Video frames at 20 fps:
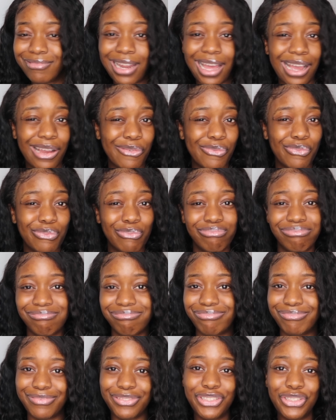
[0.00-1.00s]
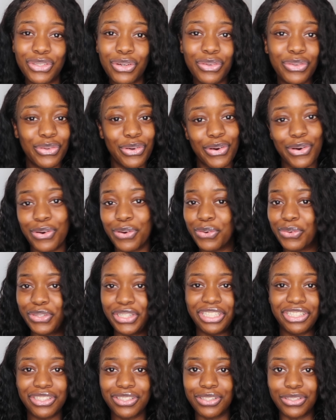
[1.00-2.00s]
Like, you don't know.
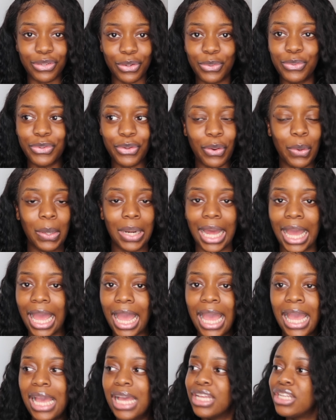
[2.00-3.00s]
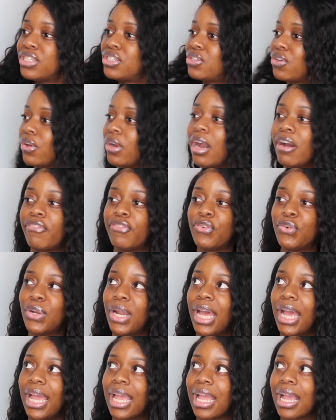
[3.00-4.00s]
You just don't know. Like, so I feel
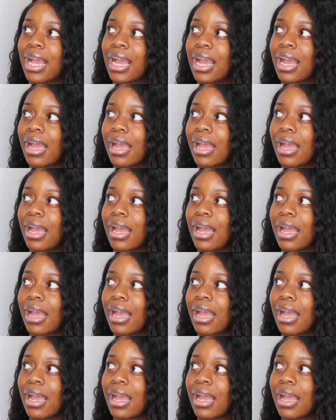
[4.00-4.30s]
like